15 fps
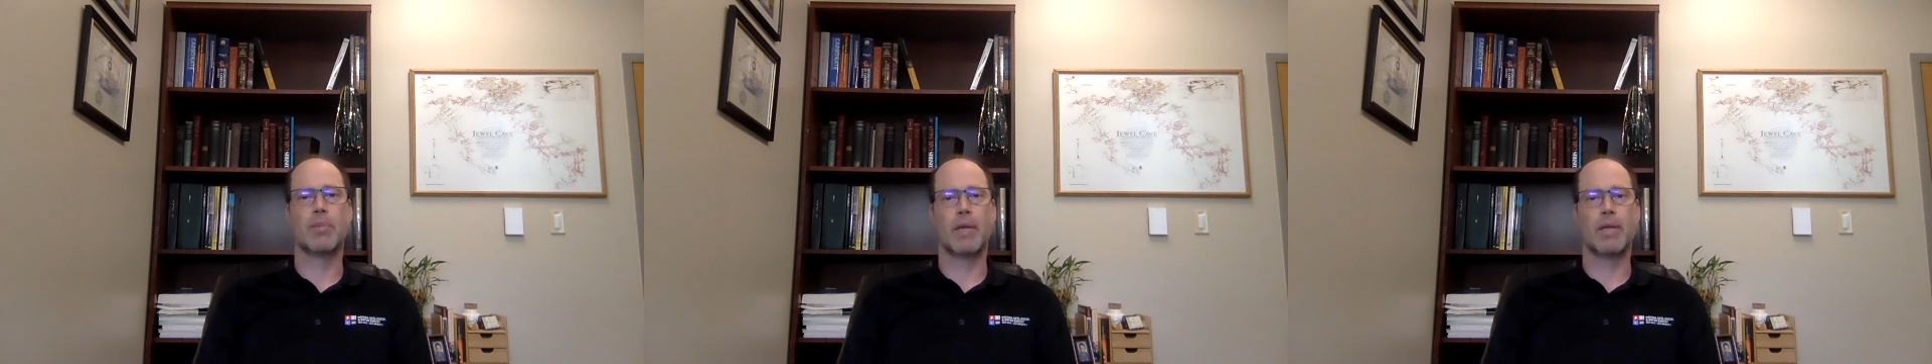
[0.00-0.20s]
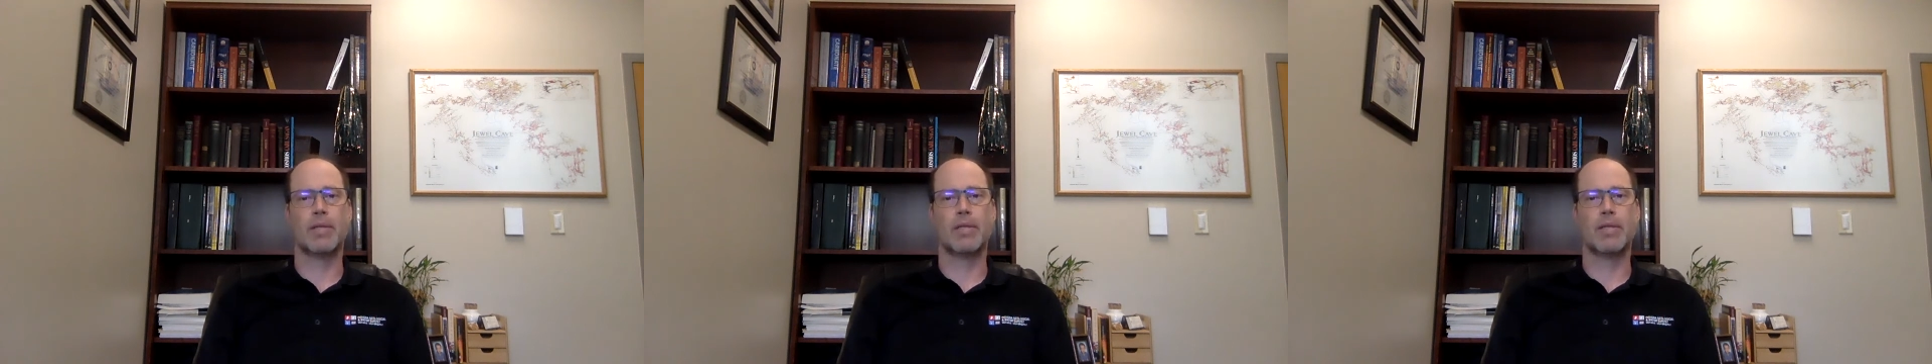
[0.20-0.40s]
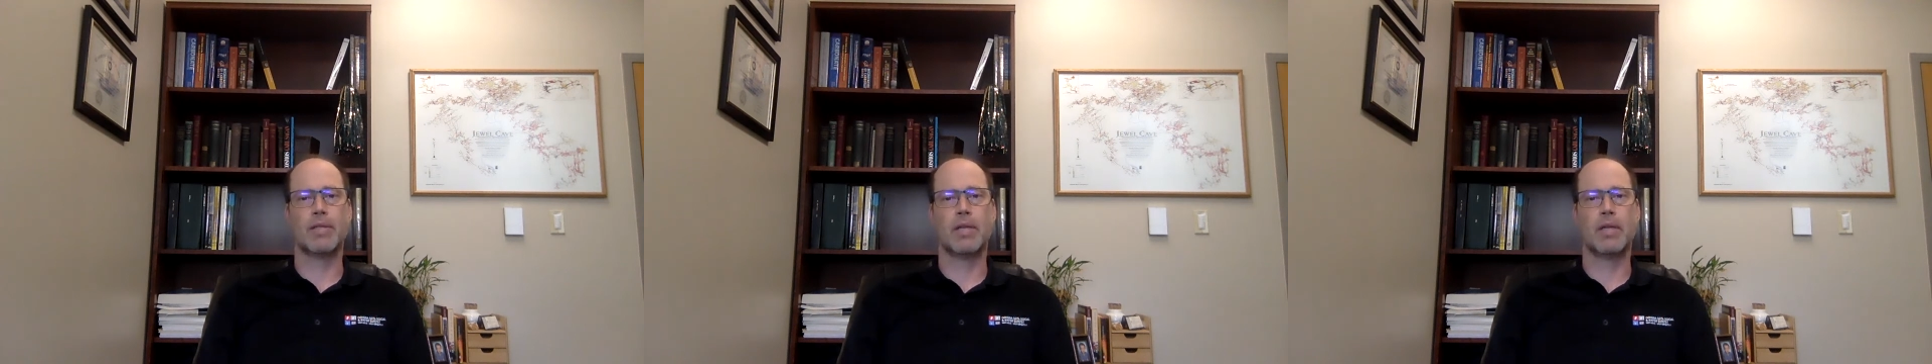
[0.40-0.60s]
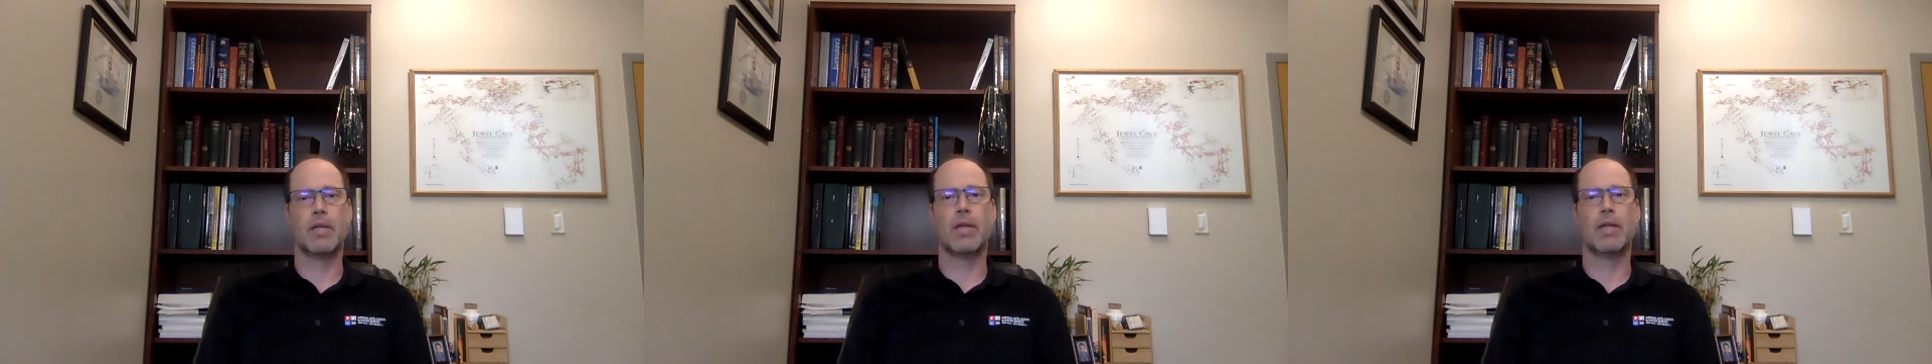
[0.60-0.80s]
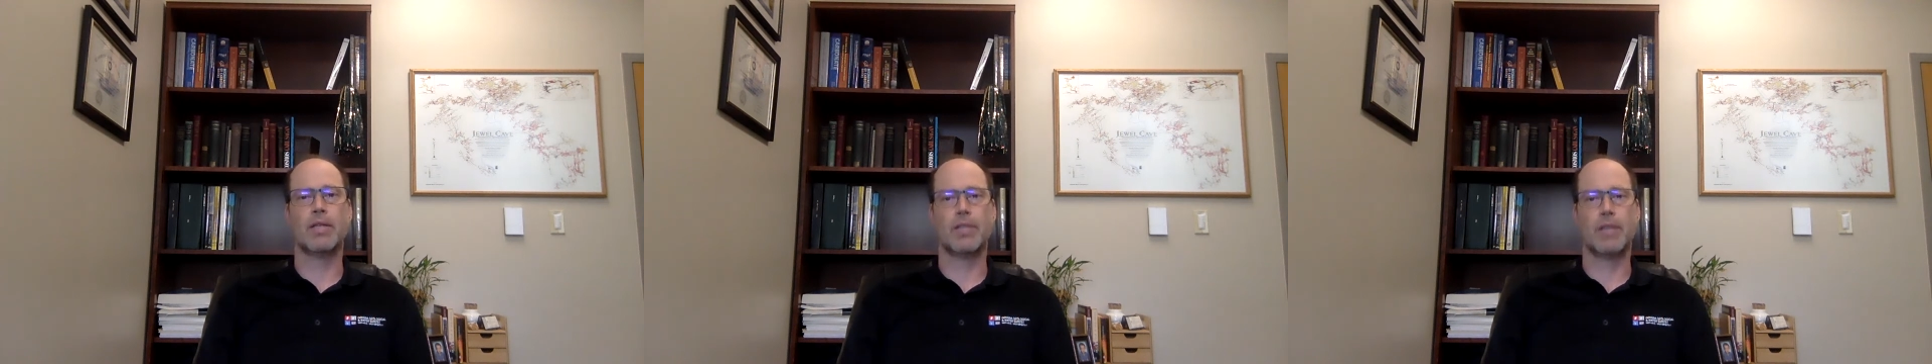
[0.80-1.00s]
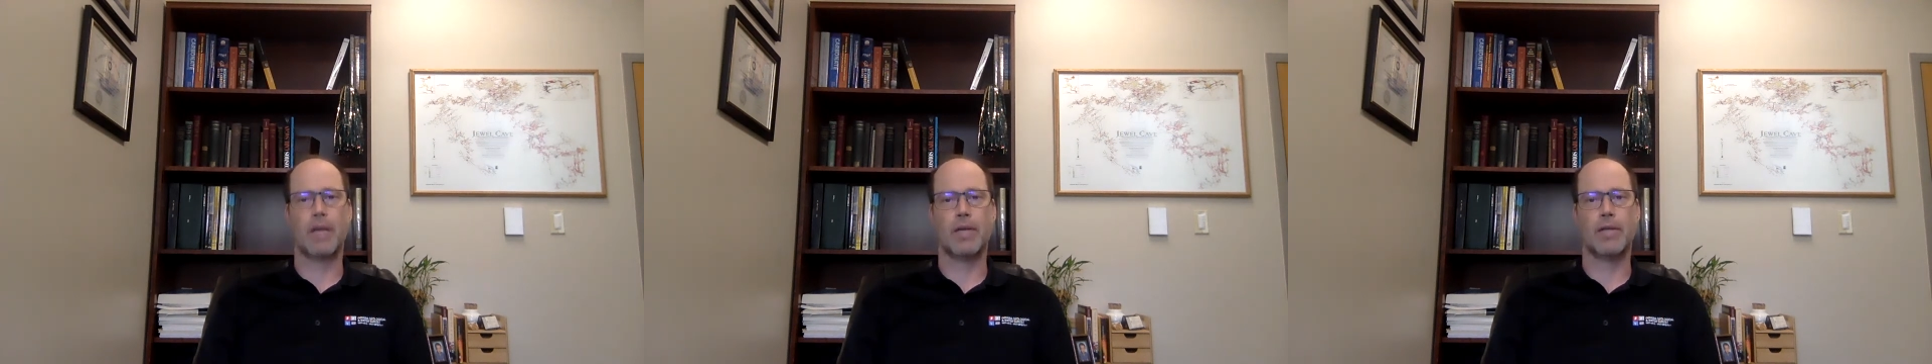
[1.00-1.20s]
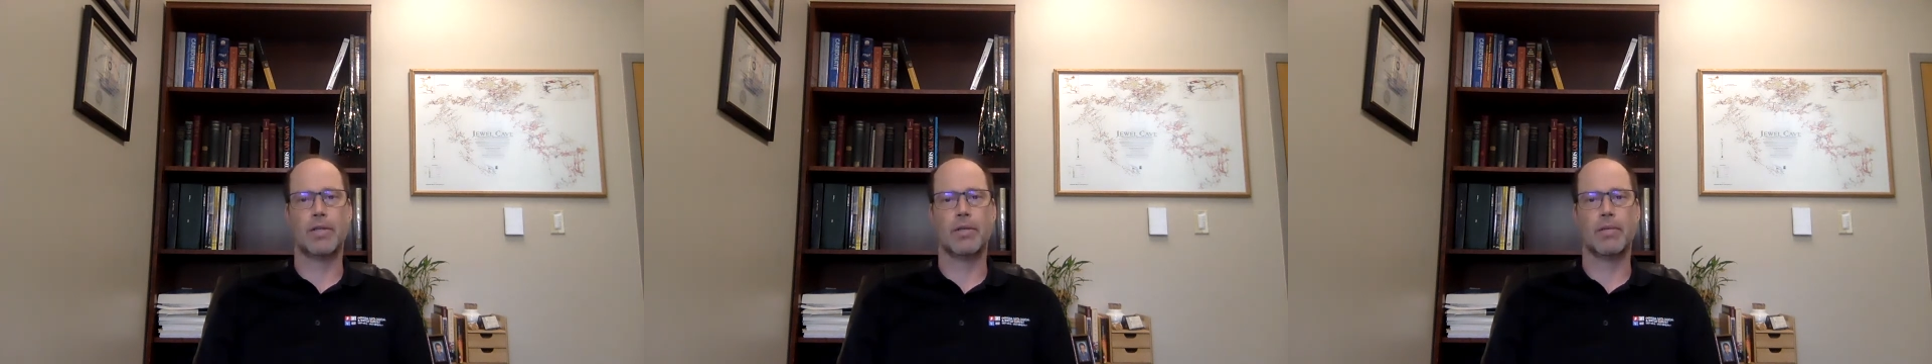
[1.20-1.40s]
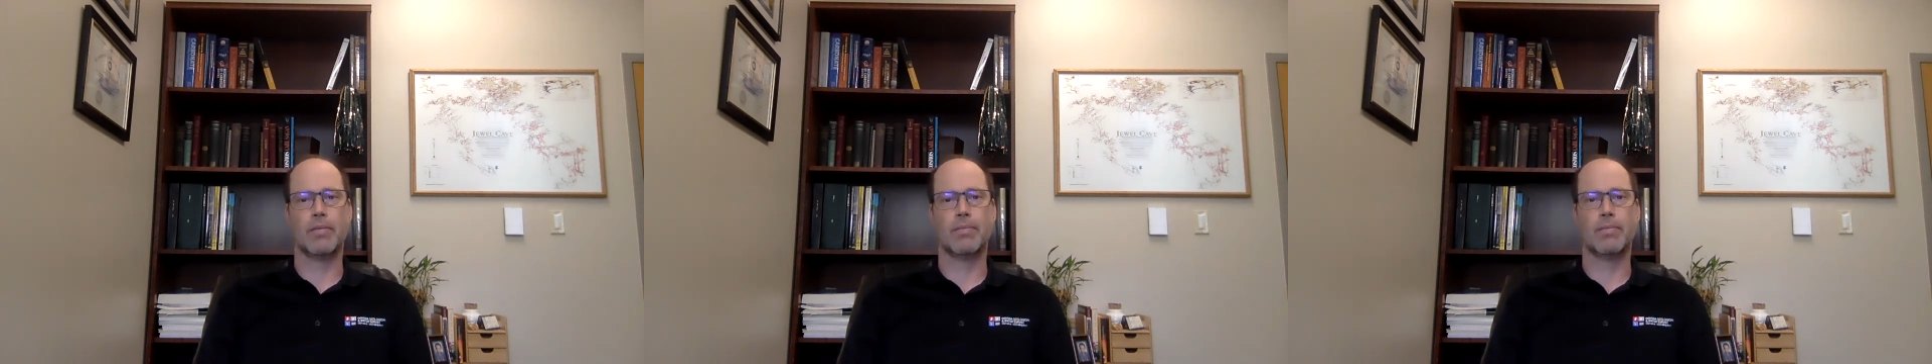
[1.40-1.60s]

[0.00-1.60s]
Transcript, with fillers: Pleistocene glaciation.